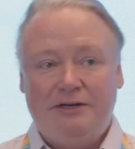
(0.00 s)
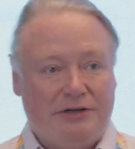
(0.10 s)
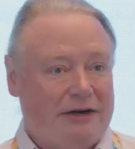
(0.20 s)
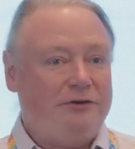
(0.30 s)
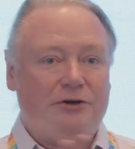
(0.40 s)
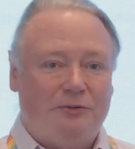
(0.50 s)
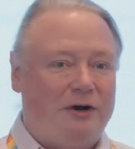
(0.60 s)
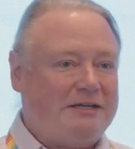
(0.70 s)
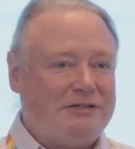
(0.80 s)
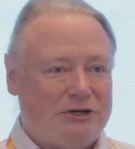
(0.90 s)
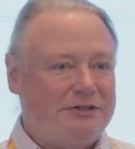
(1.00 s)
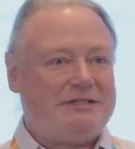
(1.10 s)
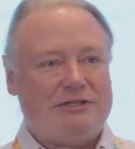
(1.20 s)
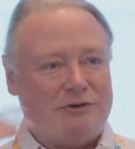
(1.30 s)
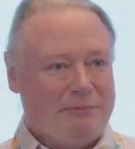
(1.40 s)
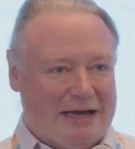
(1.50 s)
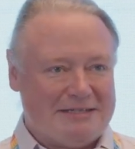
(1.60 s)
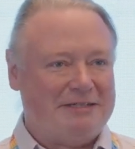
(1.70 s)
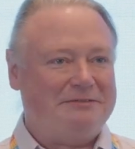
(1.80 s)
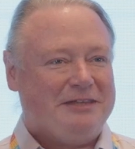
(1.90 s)
You never want to turn this into a
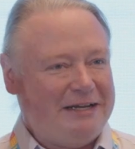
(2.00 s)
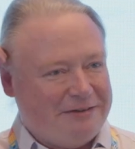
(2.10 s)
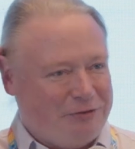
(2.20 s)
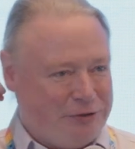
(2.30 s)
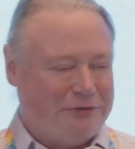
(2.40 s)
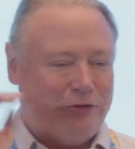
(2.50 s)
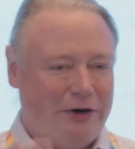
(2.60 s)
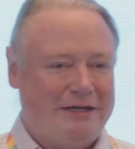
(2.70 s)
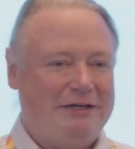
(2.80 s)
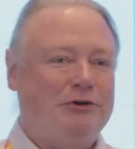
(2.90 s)
massive thing if you can avoid it.